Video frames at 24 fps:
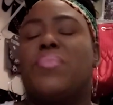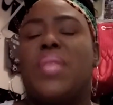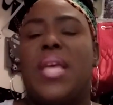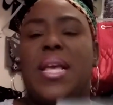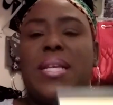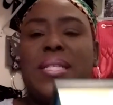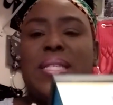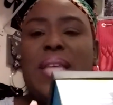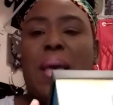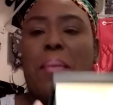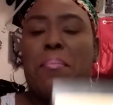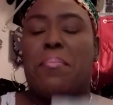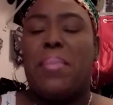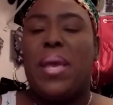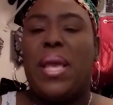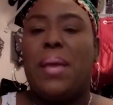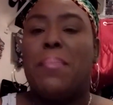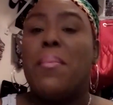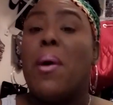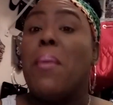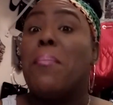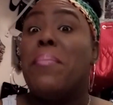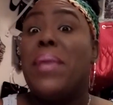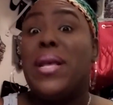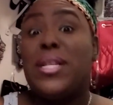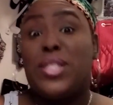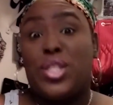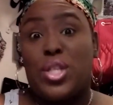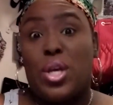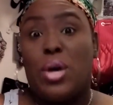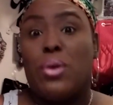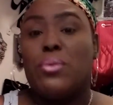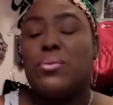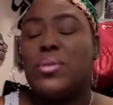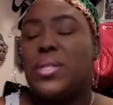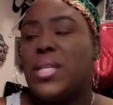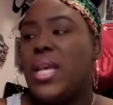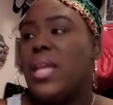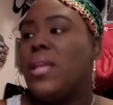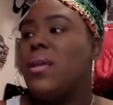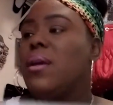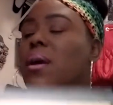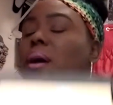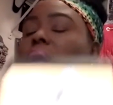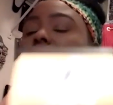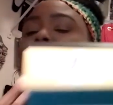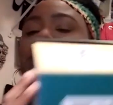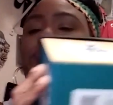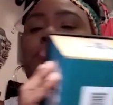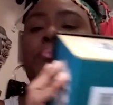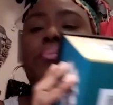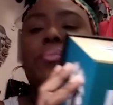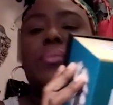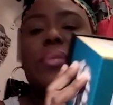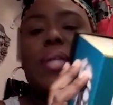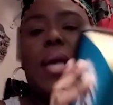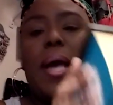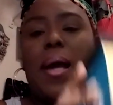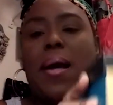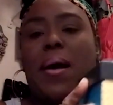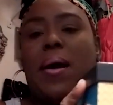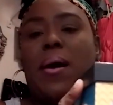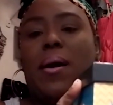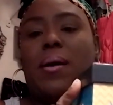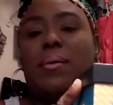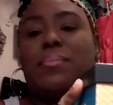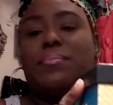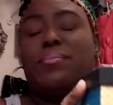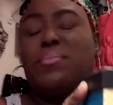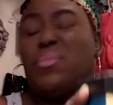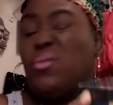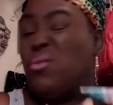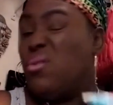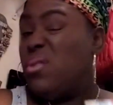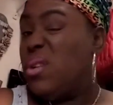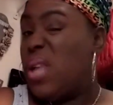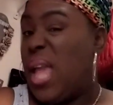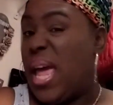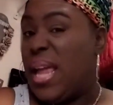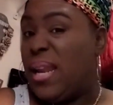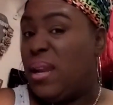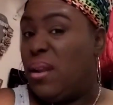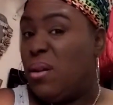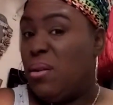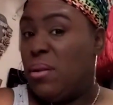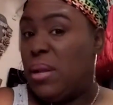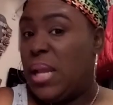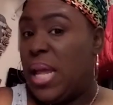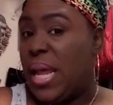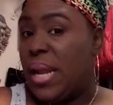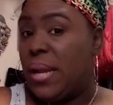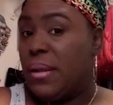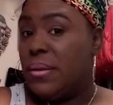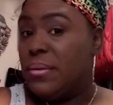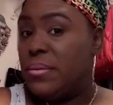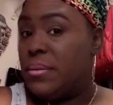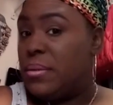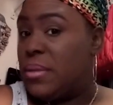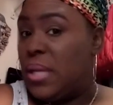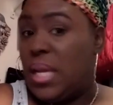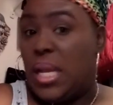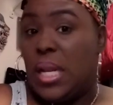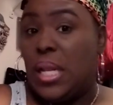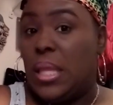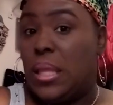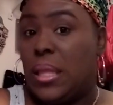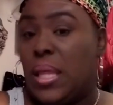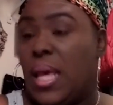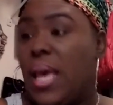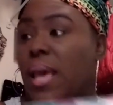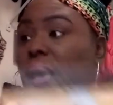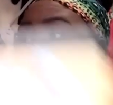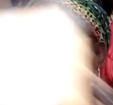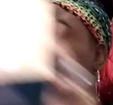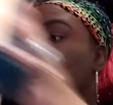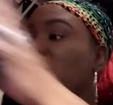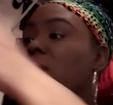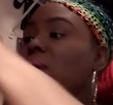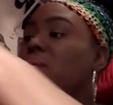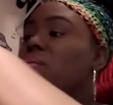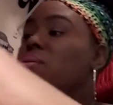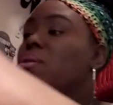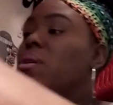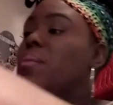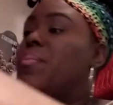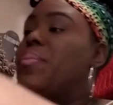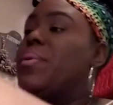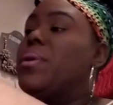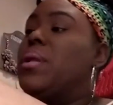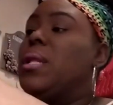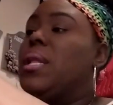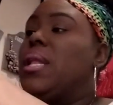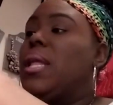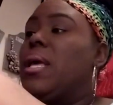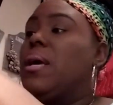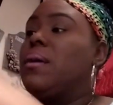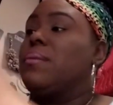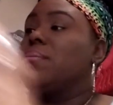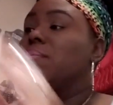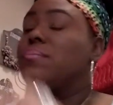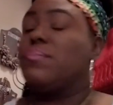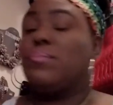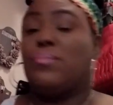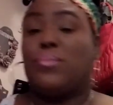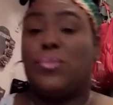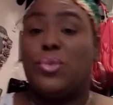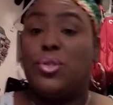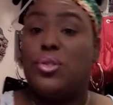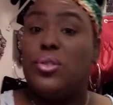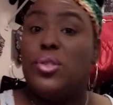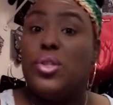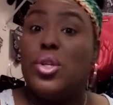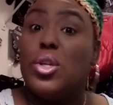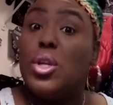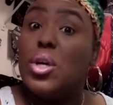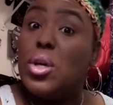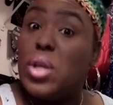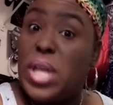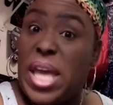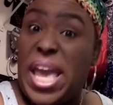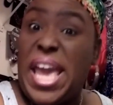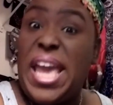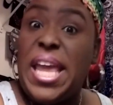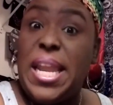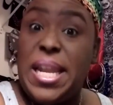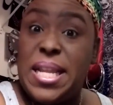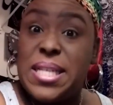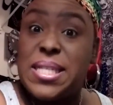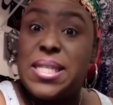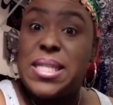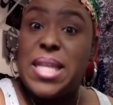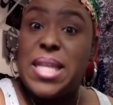things that mean mementos. There you go. Or like little letters, anything. You know, you could put in there. Your little candy